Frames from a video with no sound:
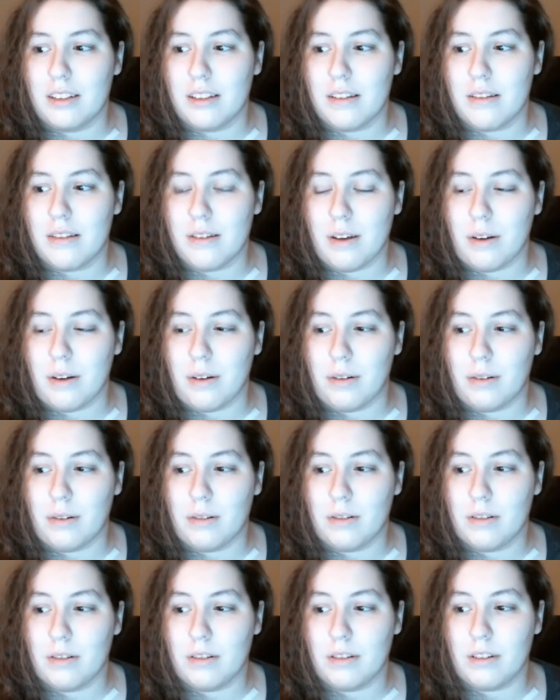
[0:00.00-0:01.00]
So,
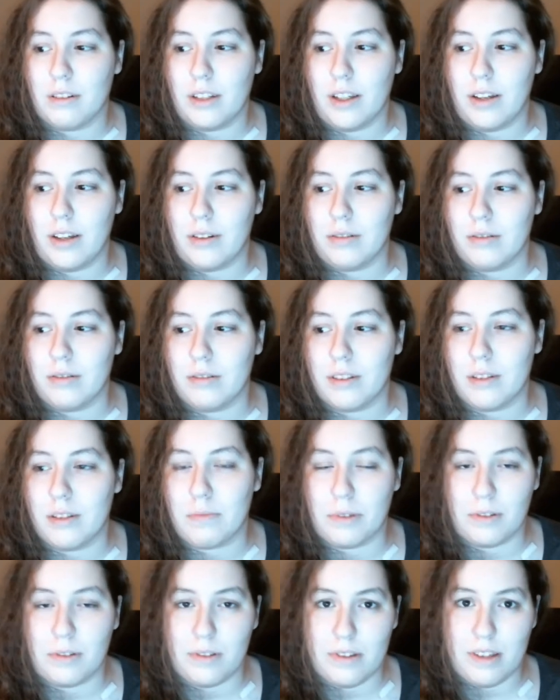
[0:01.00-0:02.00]
you know,
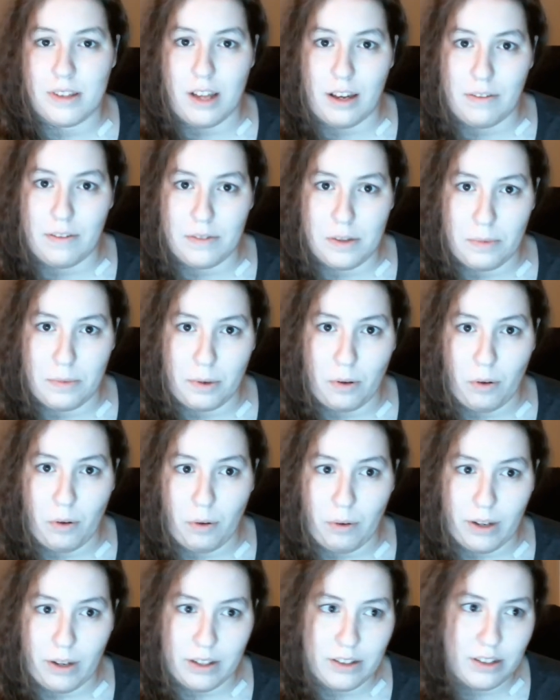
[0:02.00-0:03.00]
typical stuff, typical
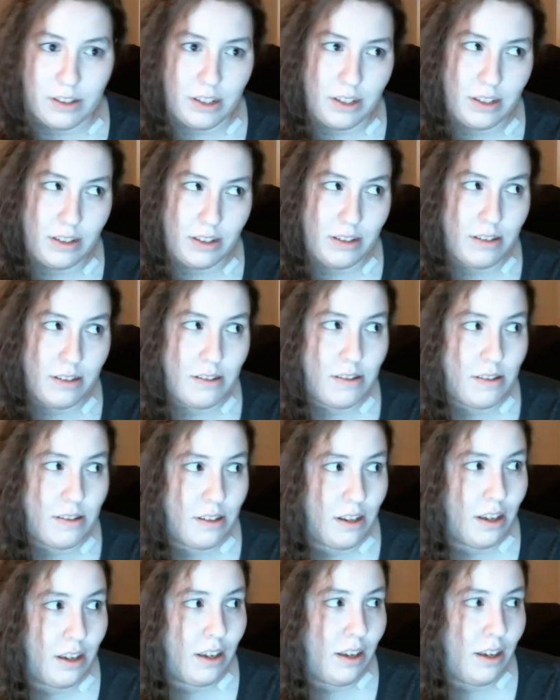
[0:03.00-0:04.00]
questions,